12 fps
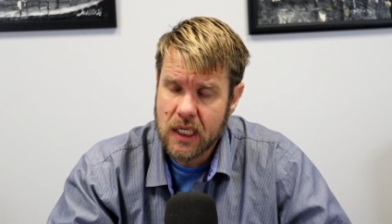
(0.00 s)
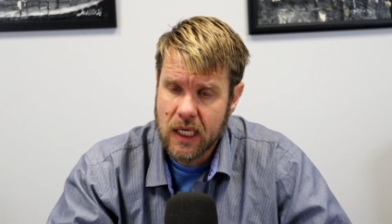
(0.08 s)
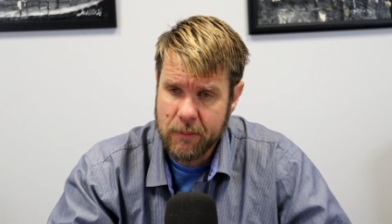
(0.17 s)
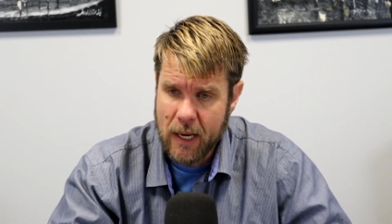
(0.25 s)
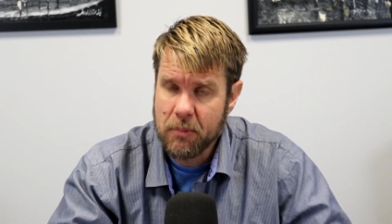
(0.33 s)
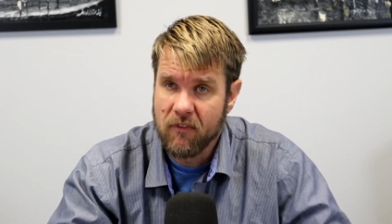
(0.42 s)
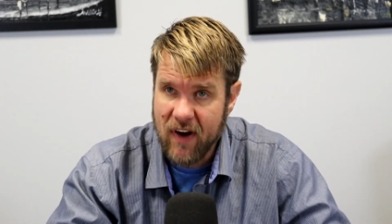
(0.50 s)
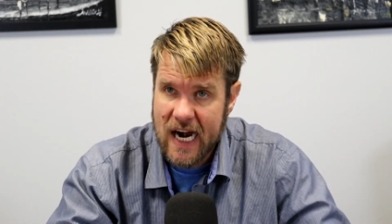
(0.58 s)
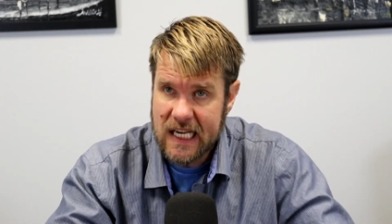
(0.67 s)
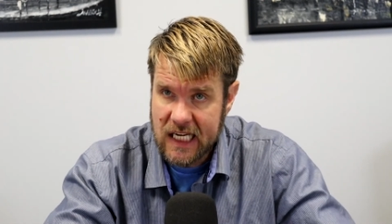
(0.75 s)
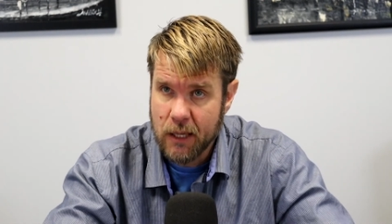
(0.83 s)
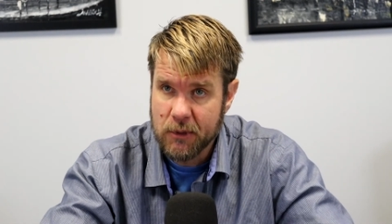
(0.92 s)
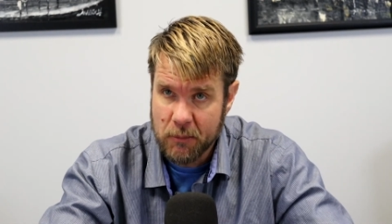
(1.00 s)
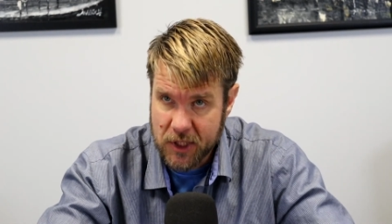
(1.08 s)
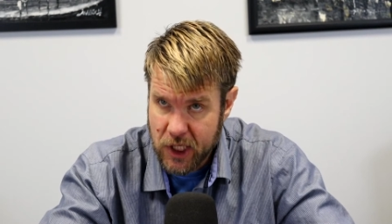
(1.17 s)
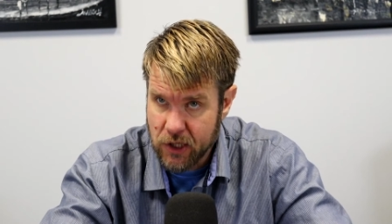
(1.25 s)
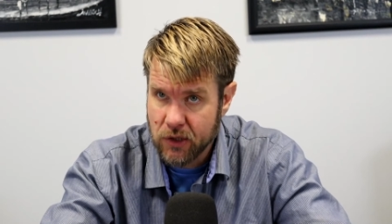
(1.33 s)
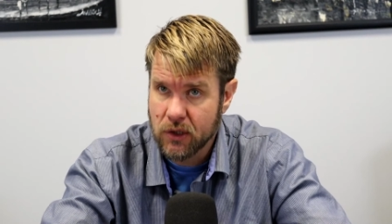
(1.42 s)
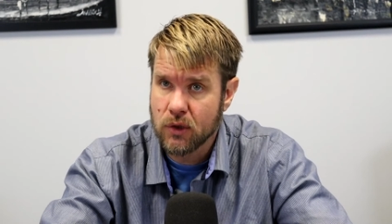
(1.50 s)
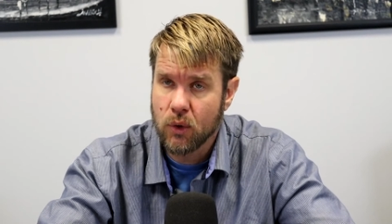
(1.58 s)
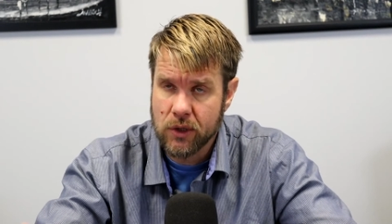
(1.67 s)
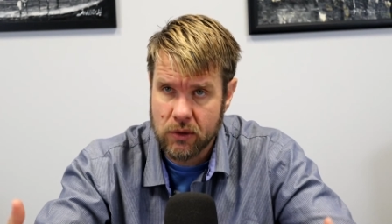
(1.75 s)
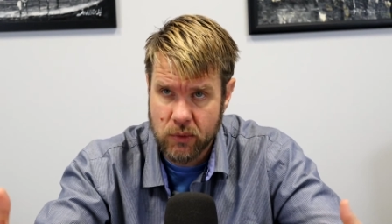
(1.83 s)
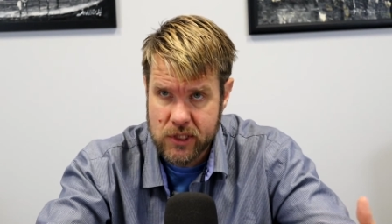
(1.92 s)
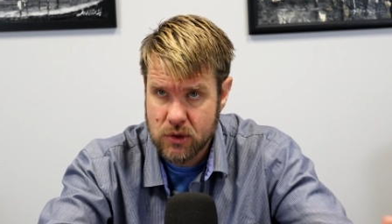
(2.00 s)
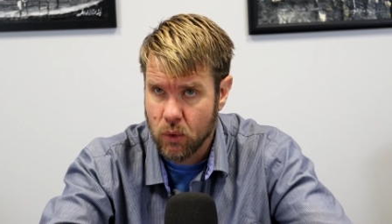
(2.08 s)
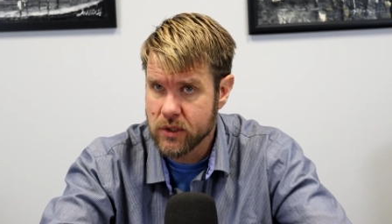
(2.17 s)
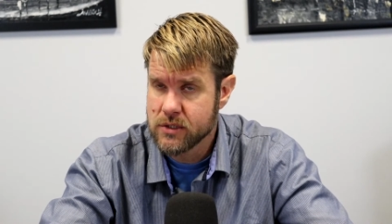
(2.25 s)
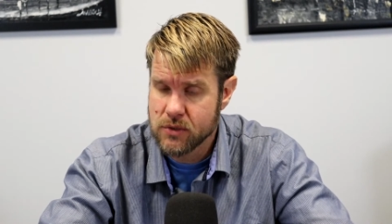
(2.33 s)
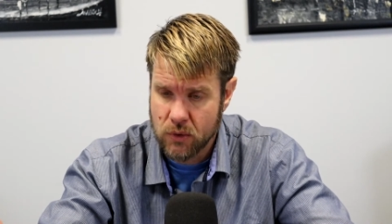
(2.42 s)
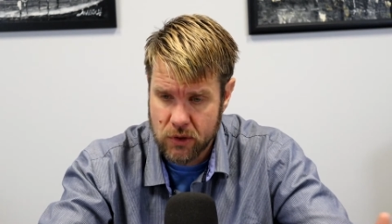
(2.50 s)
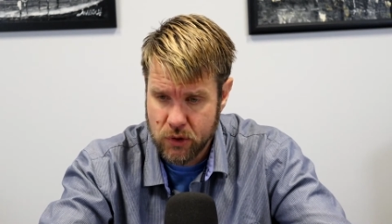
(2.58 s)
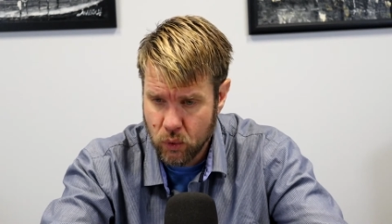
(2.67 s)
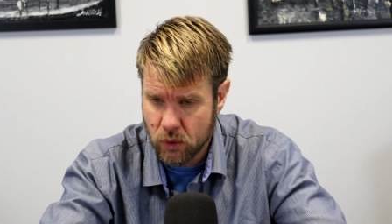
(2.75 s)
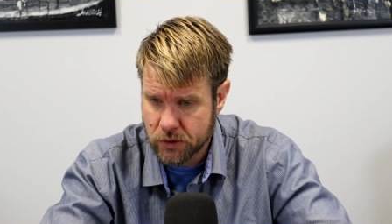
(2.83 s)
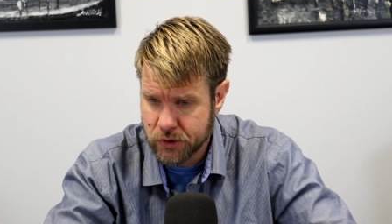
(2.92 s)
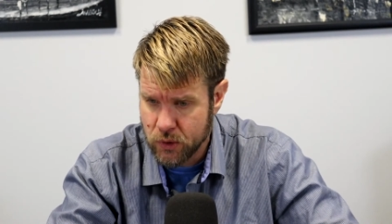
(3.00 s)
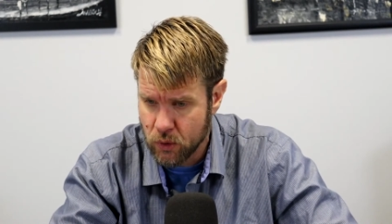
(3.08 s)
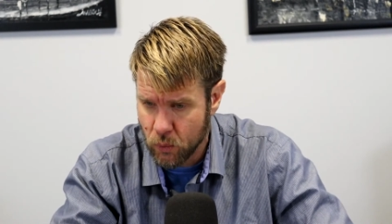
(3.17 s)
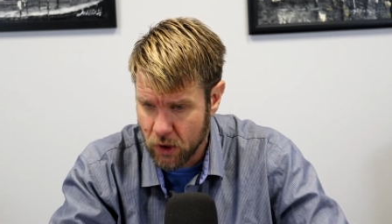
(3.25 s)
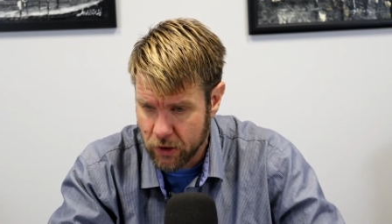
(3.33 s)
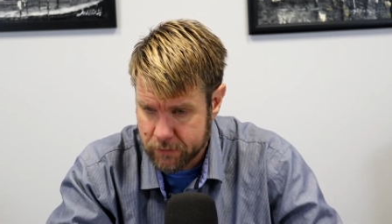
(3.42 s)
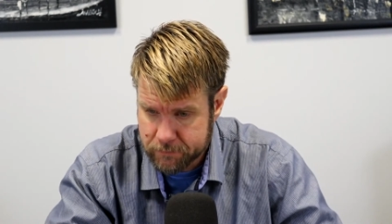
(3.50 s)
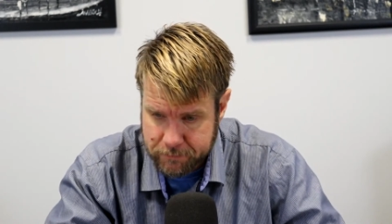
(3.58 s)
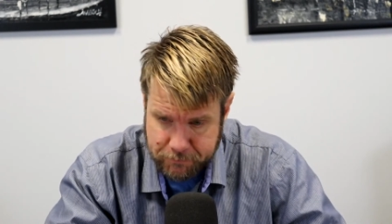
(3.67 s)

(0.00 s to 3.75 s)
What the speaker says: I'm not providing him the material or the resources or the tools to do the work.